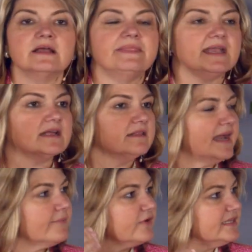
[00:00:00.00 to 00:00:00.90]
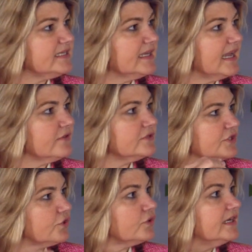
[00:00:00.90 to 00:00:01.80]
They collaborate together to
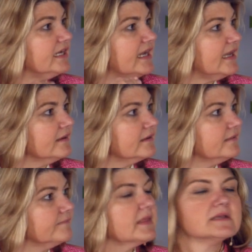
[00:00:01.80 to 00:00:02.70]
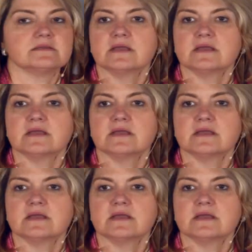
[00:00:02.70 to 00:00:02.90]
Gamification create. Gamification meets.